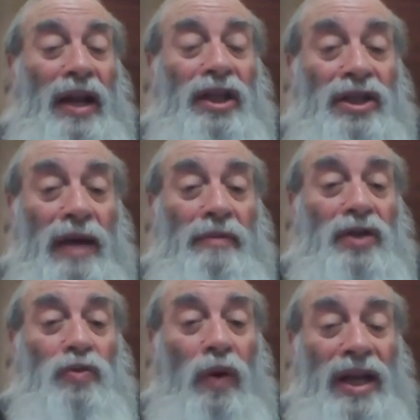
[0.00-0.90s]
but Hashem
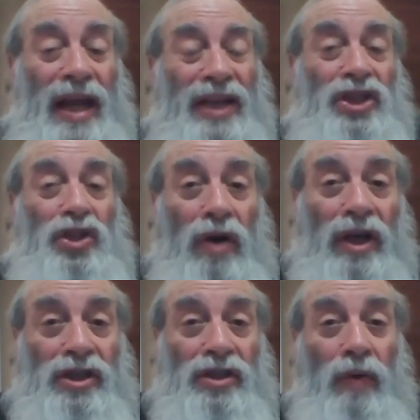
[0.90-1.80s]
is what he has trust